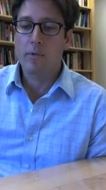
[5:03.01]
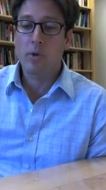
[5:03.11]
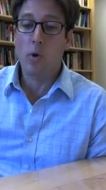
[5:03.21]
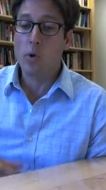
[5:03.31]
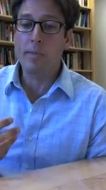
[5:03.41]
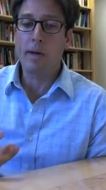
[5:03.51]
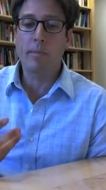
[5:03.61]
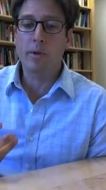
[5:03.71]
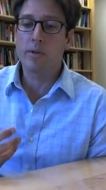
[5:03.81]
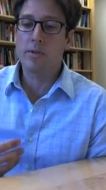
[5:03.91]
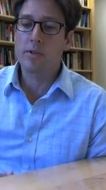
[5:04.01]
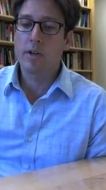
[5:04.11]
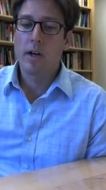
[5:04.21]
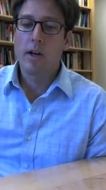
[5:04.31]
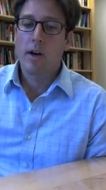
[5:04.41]
Core members
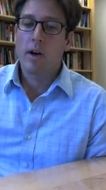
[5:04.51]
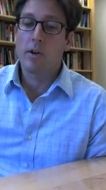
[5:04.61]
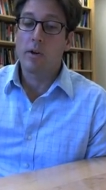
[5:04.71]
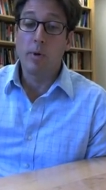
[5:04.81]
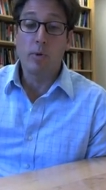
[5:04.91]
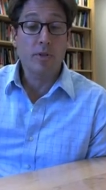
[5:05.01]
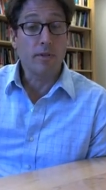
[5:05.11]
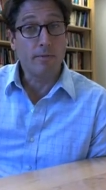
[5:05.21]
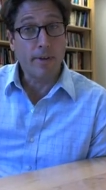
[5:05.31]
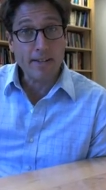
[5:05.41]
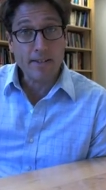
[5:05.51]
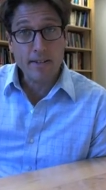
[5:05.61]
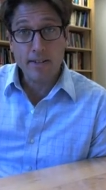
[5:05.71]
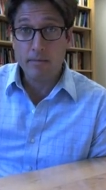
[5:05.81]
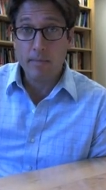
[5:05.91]
are the most
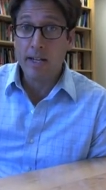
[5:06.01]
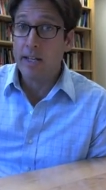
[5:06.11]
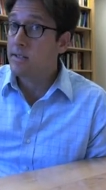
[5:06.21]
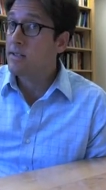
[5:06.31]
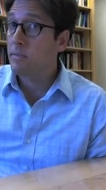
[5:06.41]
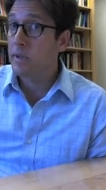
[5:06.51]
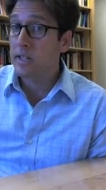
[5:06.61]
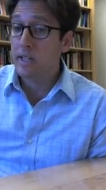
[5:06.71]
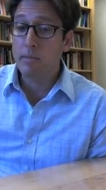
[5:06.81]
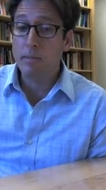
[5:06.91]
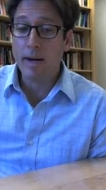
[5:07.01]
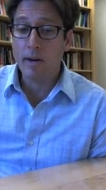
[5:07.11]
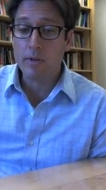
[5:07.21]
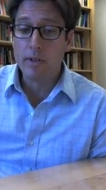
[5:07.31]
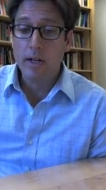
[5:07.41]
invested in making something come
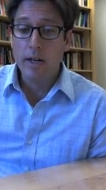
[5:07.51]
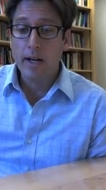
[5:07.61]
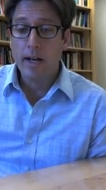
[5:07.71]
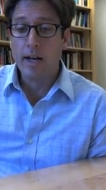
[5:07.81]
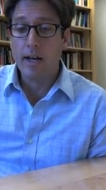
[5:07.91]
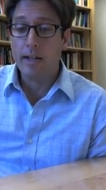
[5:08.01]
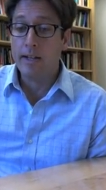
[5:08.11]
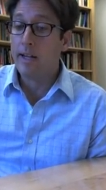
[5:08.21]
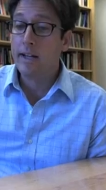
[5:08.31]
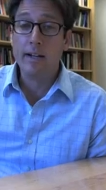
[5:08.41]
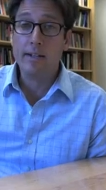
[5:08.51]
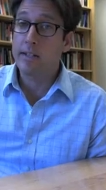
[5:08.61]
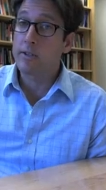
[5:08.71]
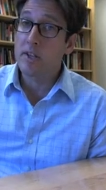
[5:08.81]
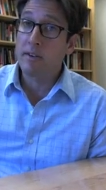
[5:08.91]
about, and they cut
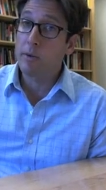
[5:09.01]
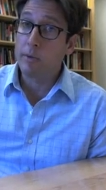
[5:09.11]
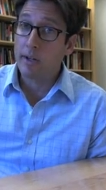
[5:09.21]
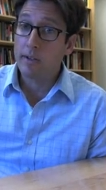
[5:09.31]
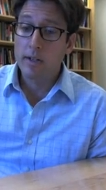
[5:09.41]
deals everywhere.